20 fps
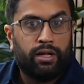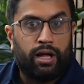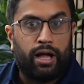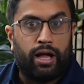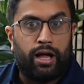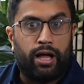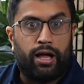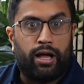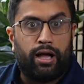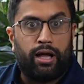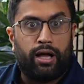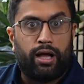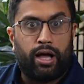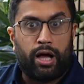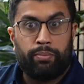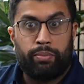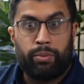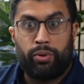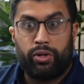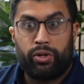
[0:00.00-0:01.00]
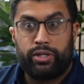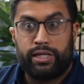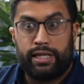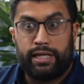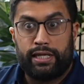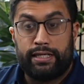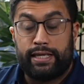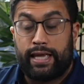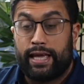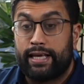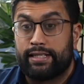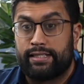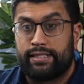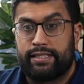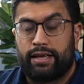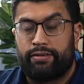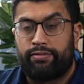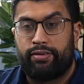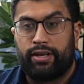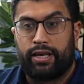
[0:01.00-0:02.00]
Upper body, yes,
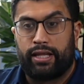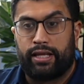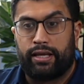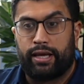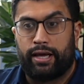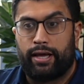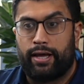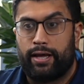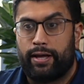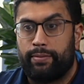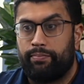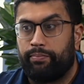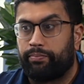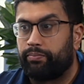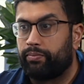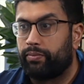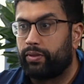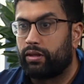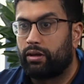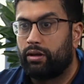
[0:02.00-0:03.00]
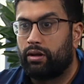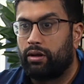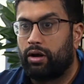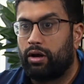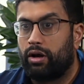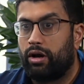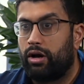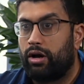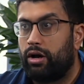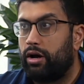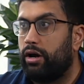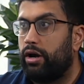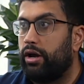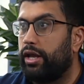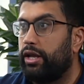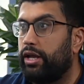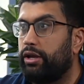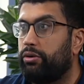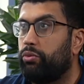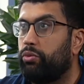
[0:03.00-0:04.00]
definitely.
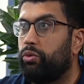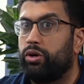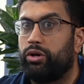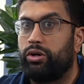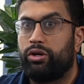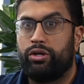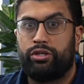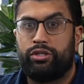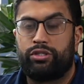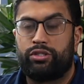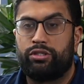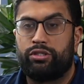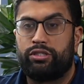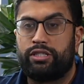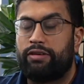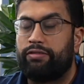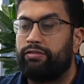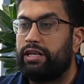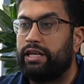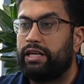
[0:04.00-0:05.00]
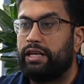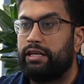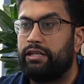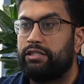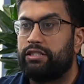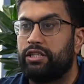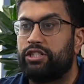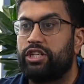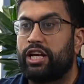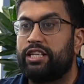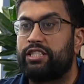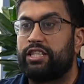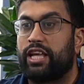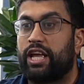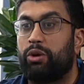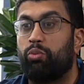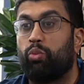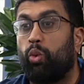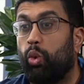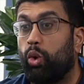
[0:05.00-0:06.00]
I would definitely suggest
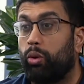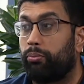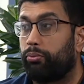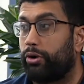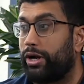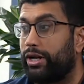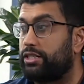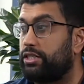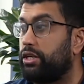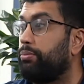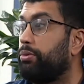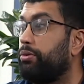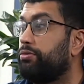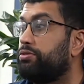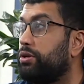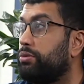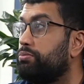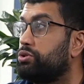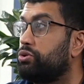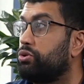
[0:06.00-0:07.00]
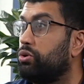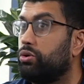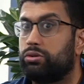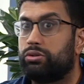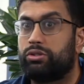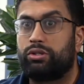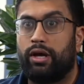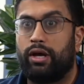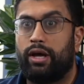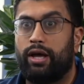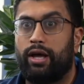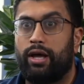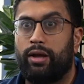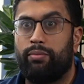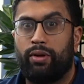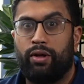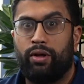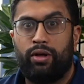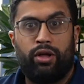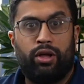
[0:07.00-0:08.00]
a wall press up of some sort.
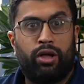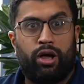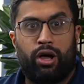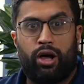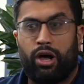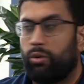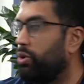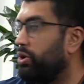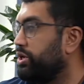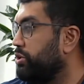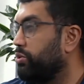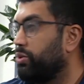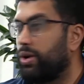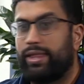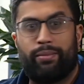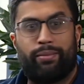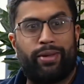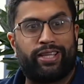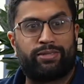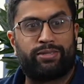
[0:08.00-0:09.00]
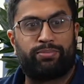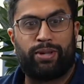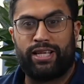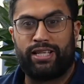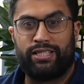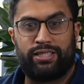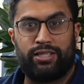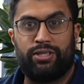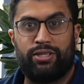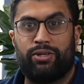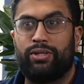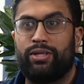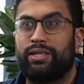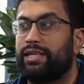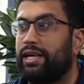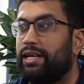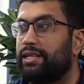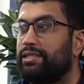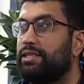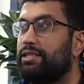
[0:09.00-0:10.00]
I wonder where the best place to do this
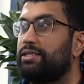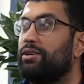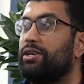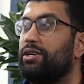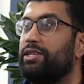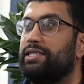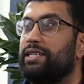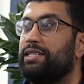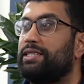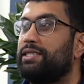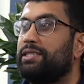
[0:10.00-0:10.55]
exercise is.